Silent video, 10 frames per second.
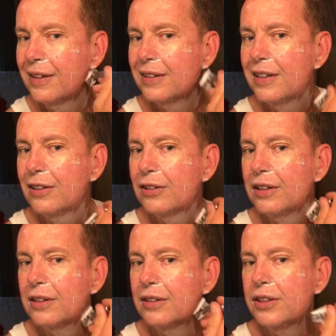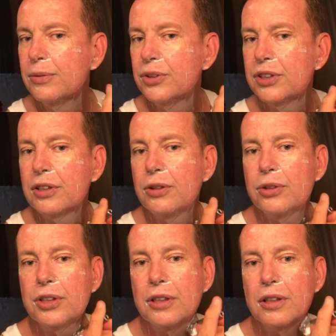I'll tell her she was the
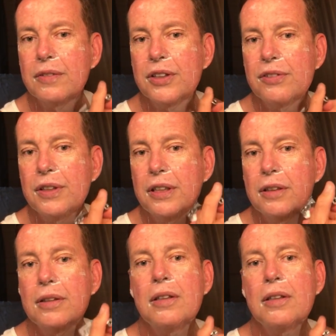co-star of this video.